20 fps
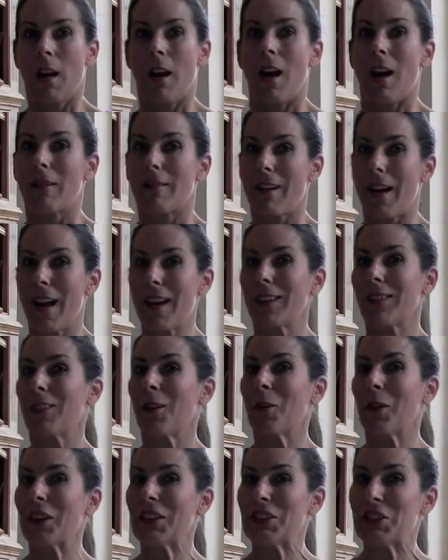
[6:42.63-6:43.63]
All right,
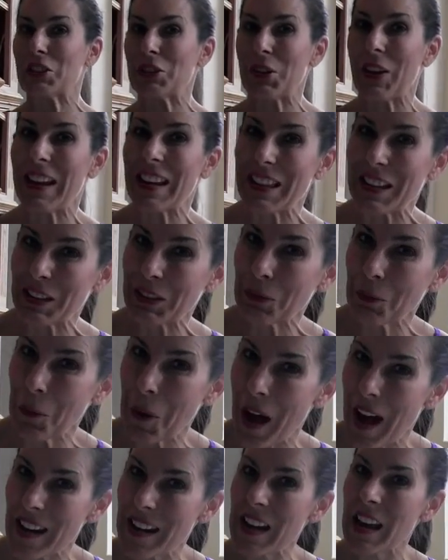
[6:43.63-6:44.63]
so enjoy this
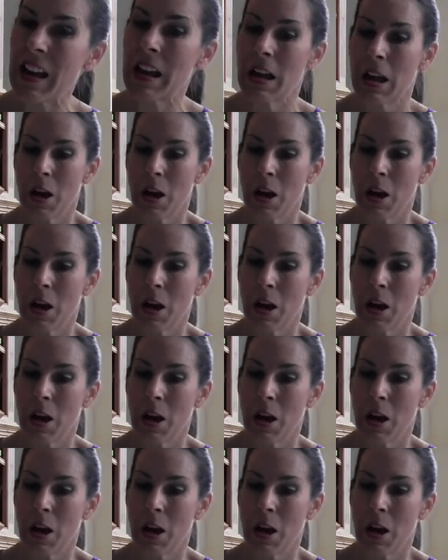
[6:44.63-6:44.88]
one.